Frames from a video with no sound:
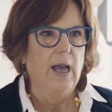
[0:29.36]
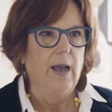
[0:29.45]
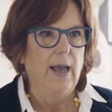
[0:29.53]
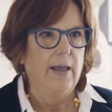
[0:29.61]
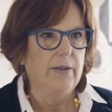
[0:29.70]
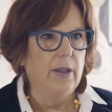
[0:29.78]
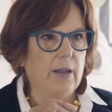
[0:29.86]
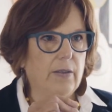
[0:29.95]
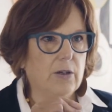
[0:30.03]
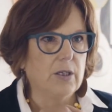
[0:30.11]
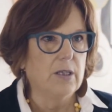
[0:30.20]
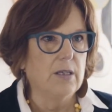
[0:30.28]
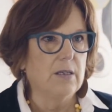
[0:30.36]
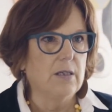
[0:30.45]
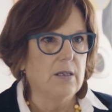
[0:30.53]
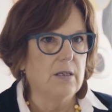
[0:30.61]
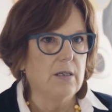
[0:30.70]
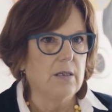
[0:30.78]
and then there's
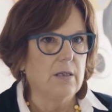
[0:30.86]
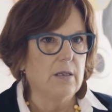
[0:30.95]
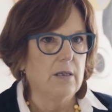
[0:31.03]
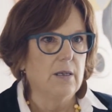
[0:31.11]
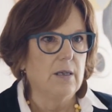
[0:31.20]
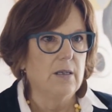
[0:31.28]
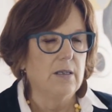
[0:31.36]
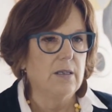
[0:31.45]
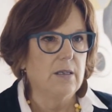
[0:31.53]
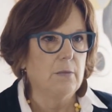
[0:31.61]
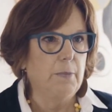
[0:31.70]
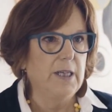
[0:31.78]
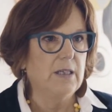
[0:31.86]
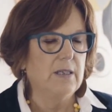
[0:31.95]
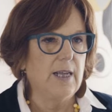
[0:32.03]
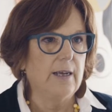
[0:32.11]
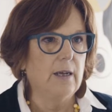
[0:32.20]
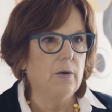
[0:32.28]
this split
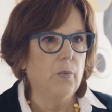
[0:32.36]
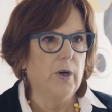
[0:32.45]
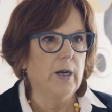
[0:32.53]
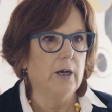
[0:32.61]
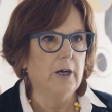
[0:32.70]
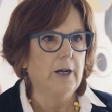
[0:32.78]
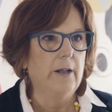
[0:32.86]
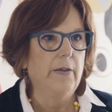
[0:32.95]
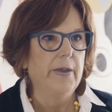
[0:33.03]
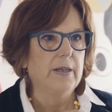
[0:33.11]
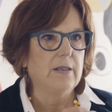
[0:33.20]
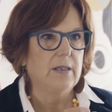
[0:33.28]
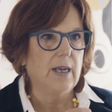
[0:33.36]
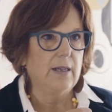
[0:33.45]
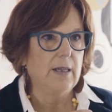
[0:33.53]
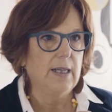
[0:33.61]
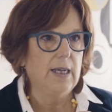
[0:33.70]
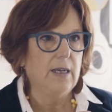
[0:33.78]
second where
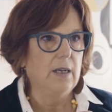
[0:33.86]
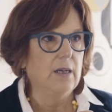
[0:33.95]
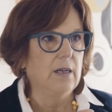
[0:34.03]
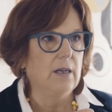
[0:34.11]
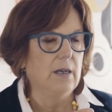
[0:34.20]
suddenly